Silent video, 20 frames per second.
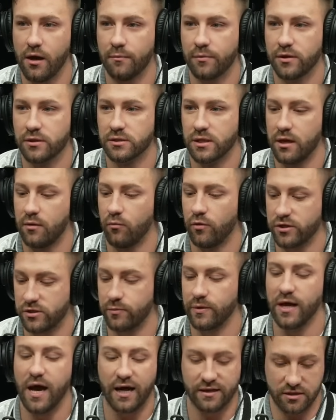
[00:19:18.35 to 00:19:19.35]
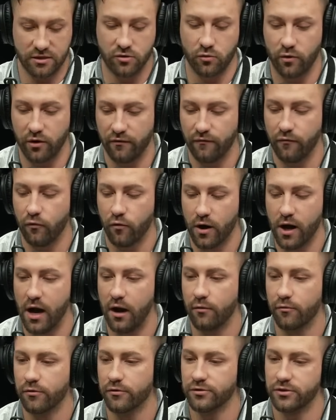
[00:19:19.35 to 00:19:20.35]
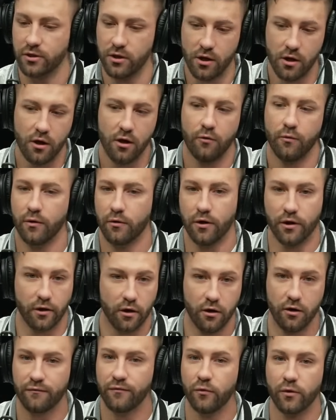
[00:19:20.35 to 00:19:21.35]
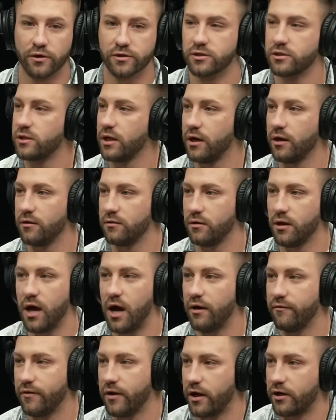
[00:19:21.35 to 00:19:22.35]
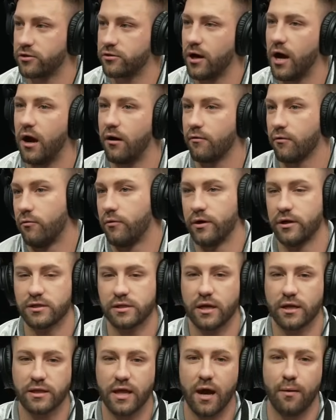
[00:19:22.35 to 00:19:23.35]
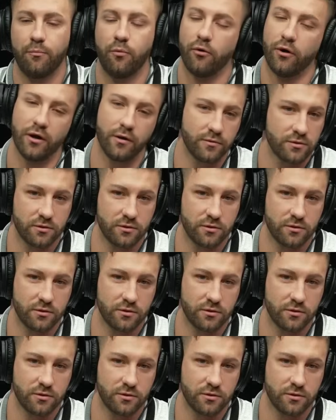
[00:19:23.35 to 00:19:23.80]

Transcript: because then once we got to 24 hours, we were like, oh, if you want to stay live an extra hour, what is it at that point?